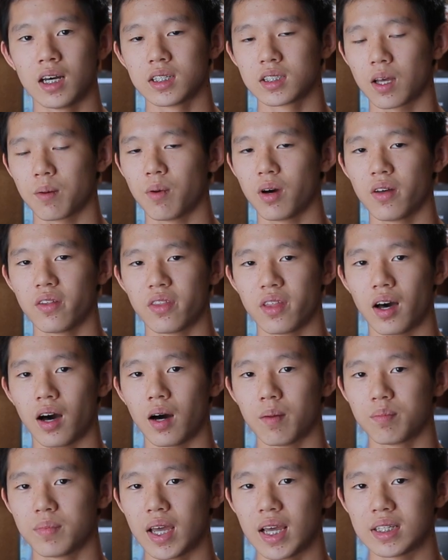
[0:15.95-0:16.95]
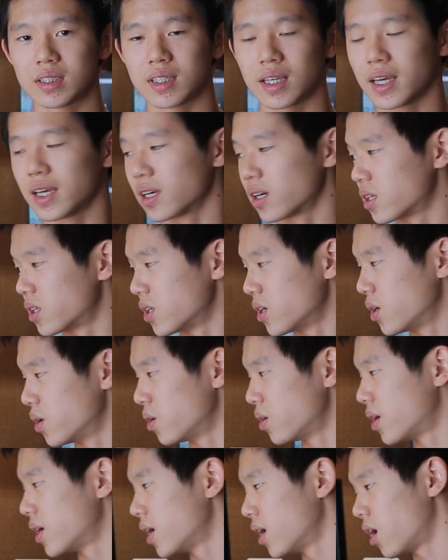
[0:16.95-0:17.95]
Some of the updates
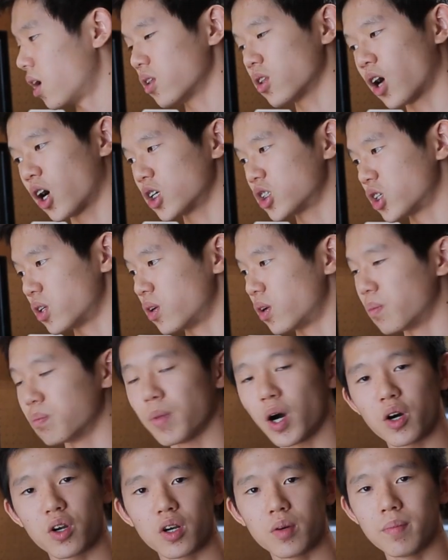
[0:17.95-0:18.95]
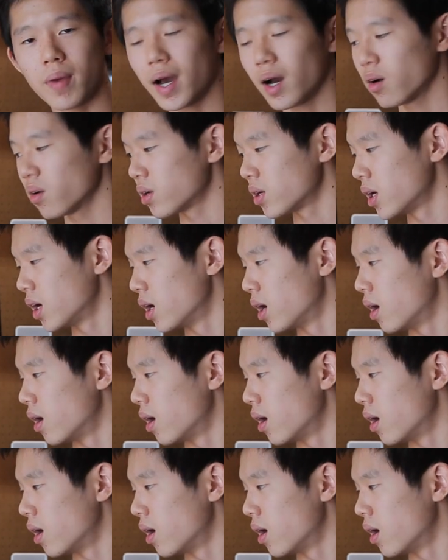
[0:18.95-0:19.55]
include a larger motor mount,